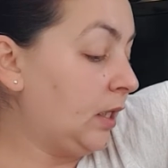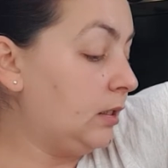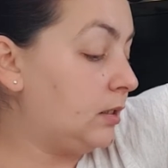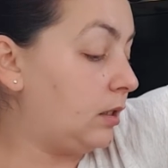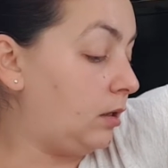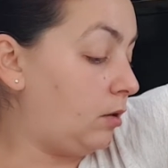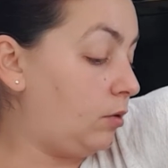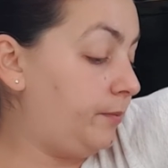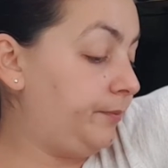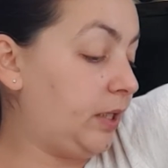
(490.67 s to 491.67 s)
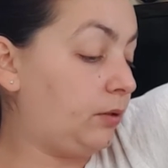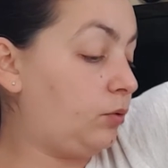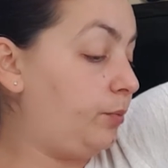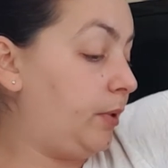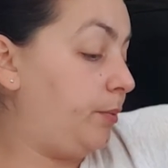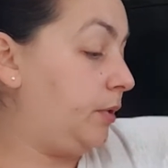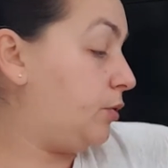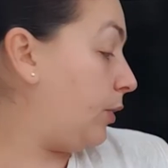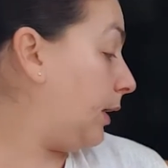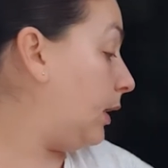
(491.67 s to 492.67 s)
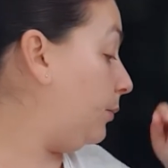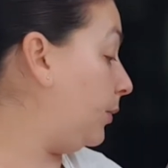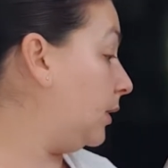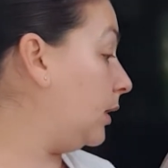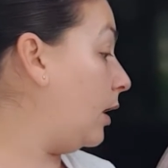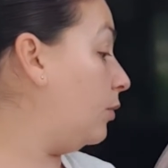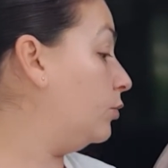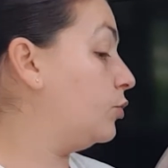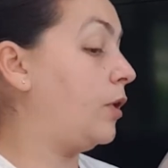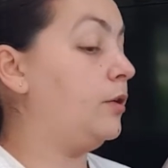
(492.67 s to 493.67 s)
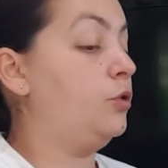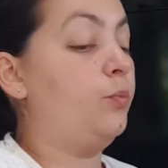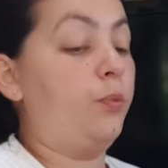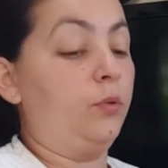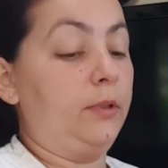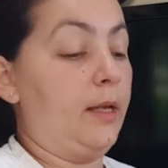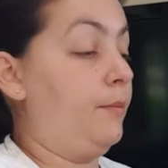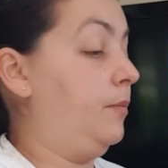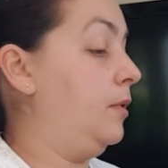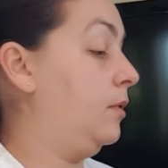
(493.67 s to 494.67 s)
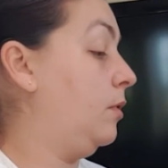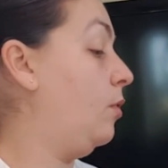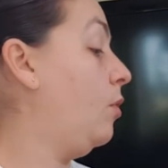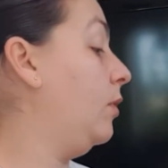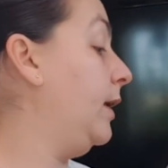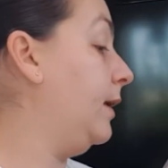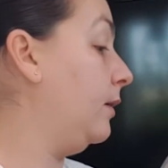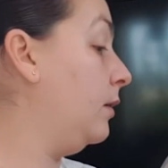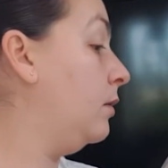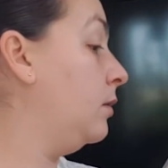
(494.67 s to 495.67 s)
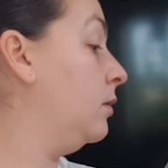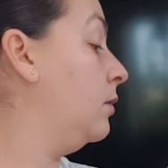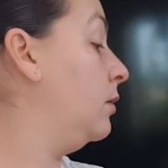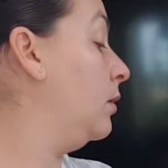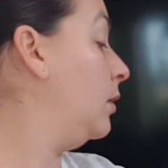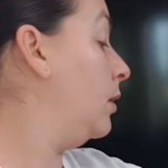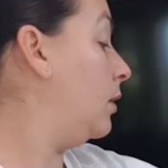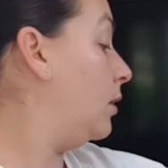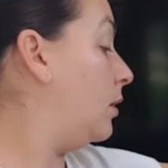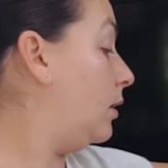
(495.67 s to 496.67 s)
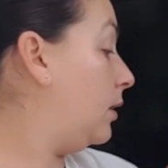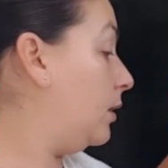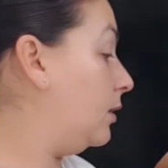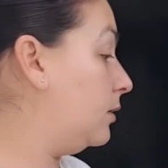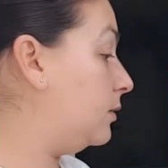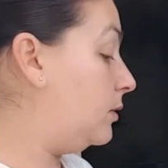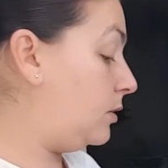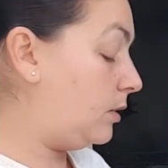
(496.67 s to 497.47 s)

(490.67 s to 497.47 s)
So that will be a bit tricky, but I will try to put them all in. And